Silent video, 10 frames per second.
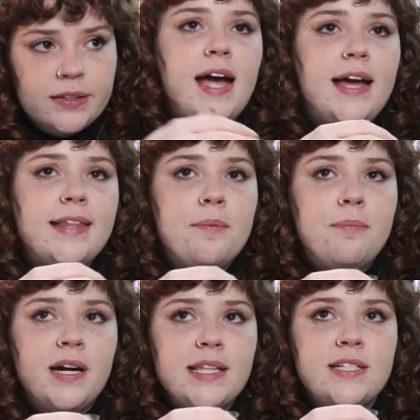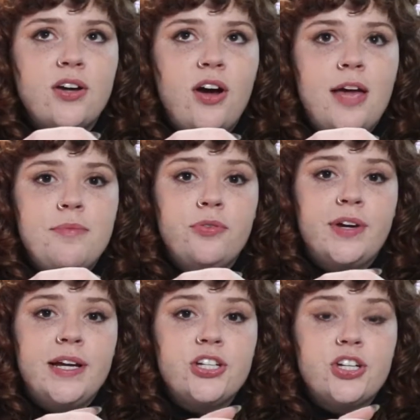and that by the time you
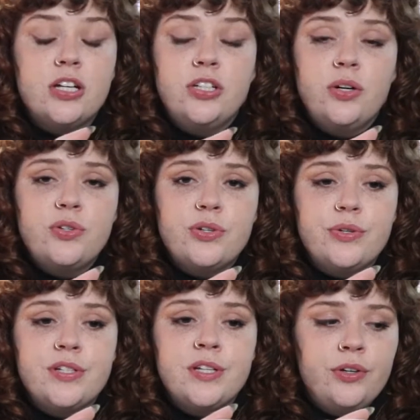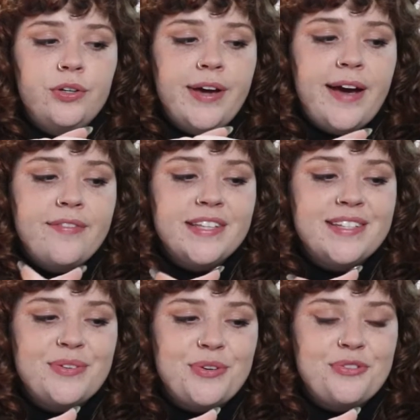reach adulthood you have
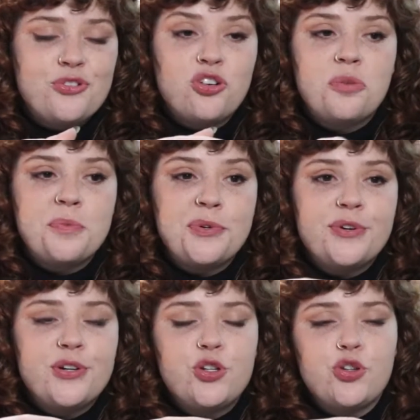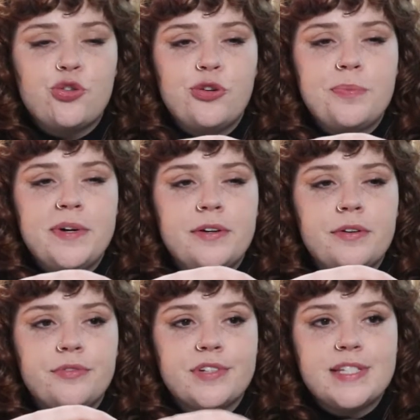this sort of trauma
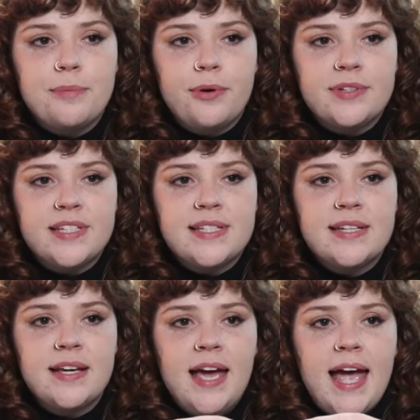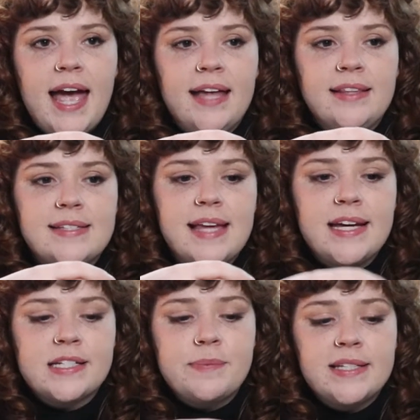response and this
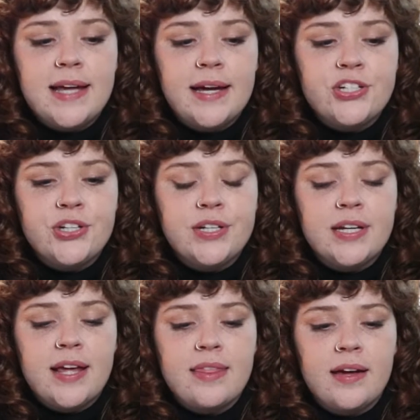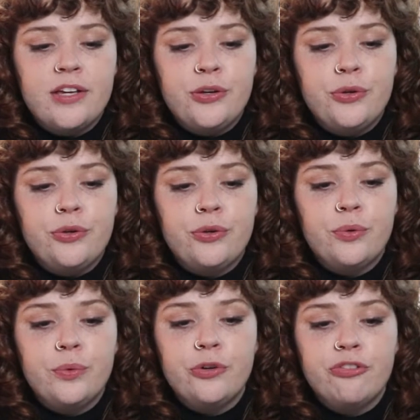expectation that you
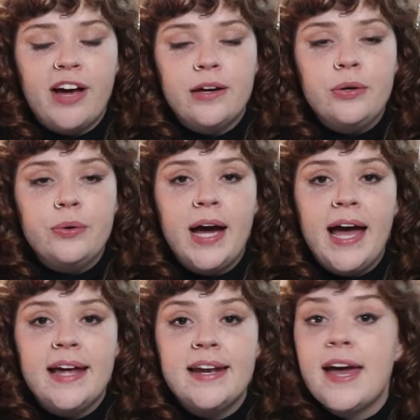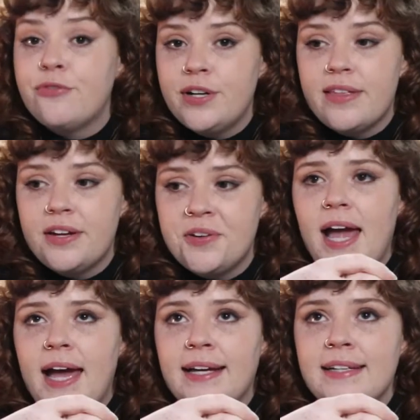will fail at everything,
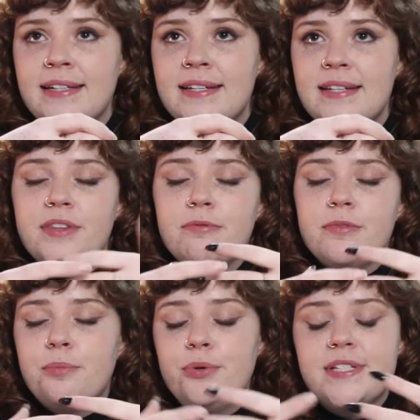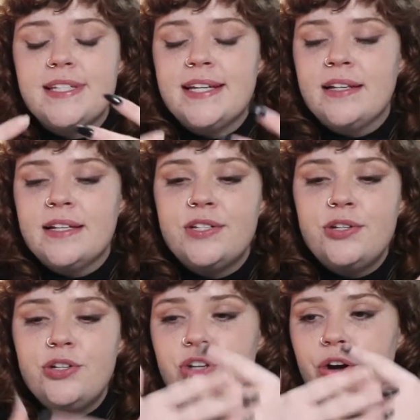and it puts in this
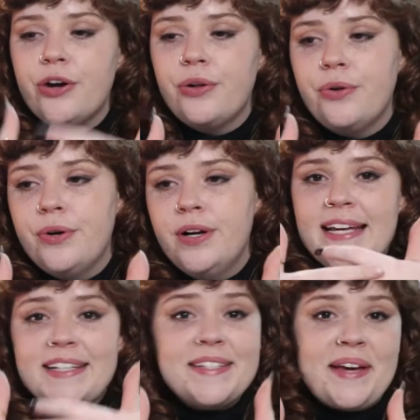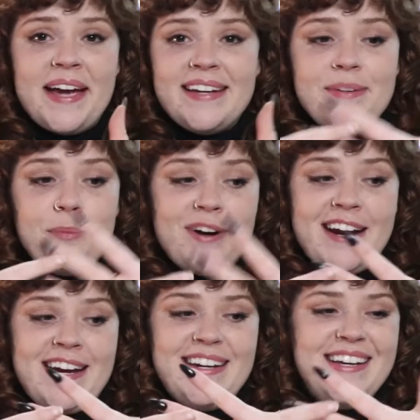huge hurdle inside your
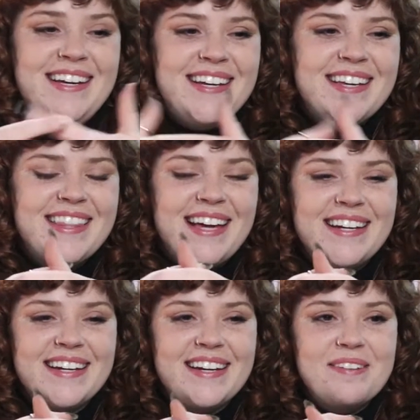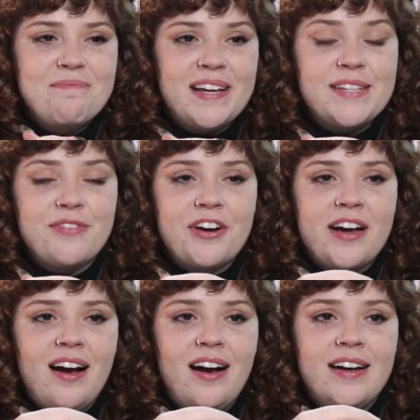brain that makes it very
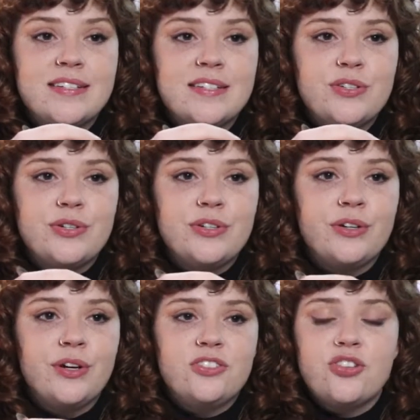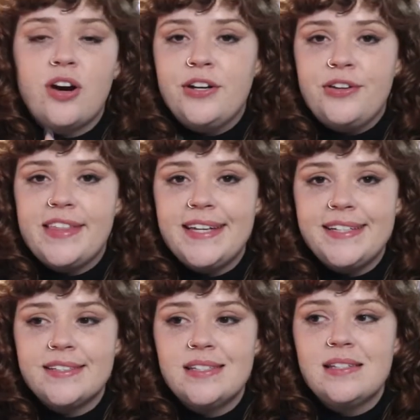hard to try new
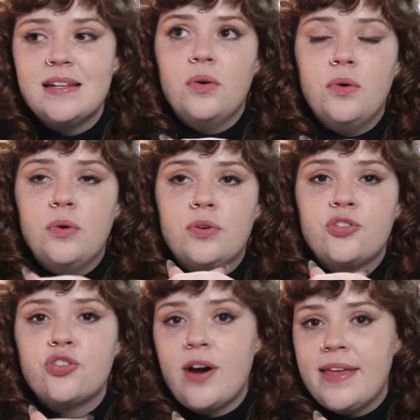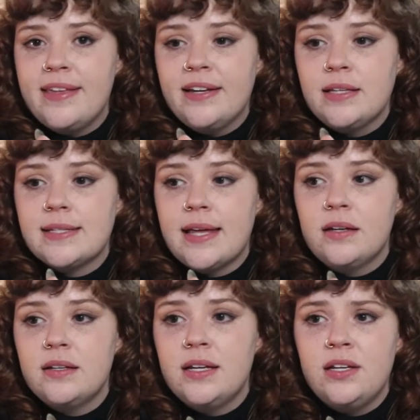things or try things that
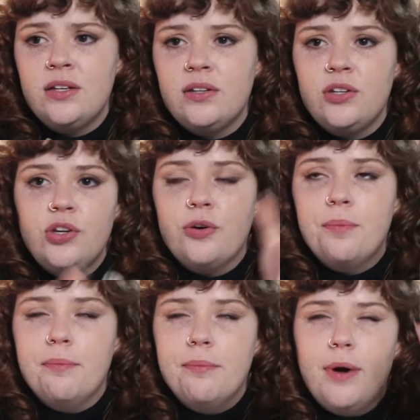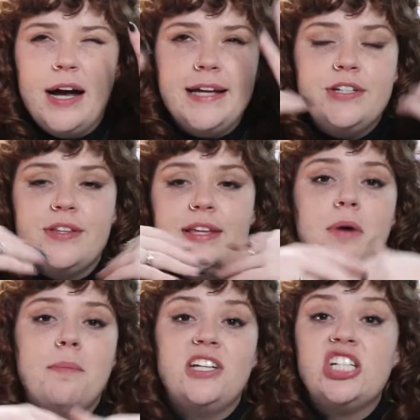in your mind you think
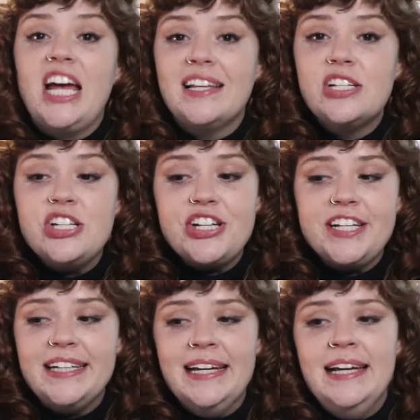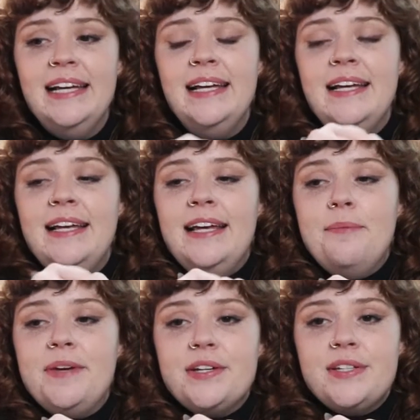might be challenging,
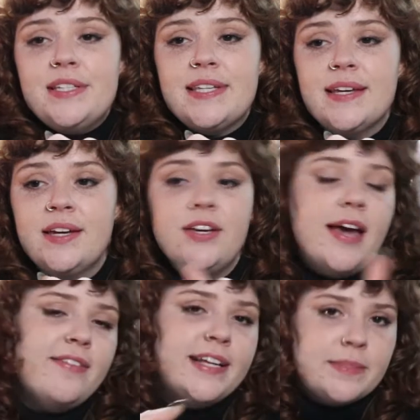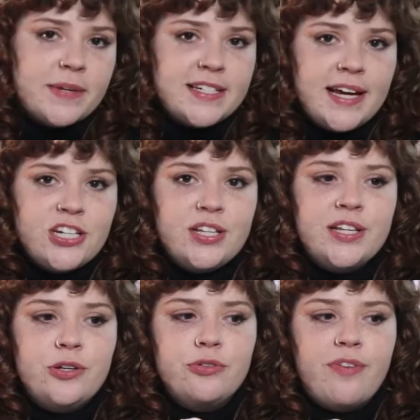because you have an expectation that
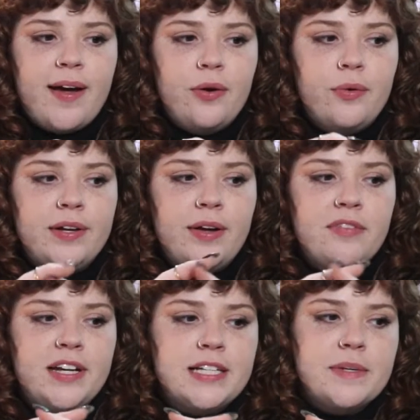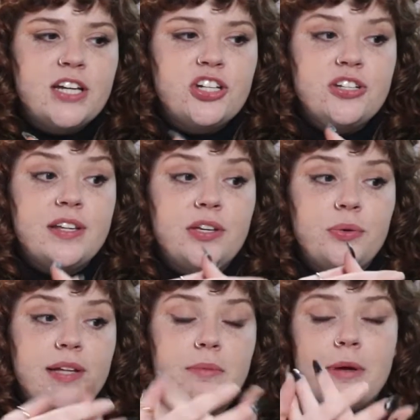you'll fail, and you have an expectation that you
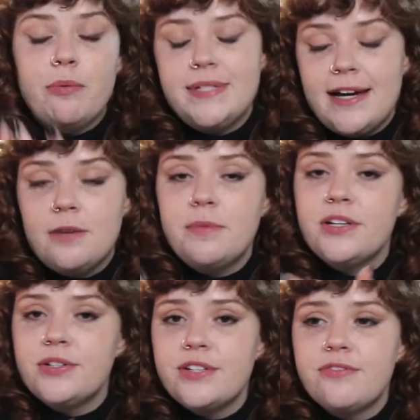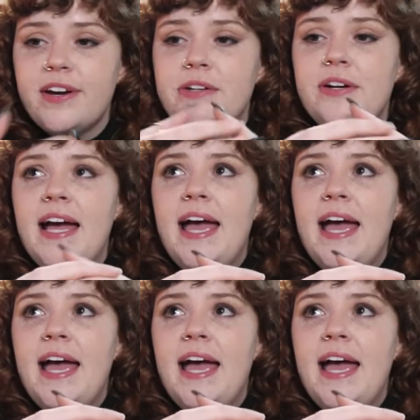will let people down because you fail,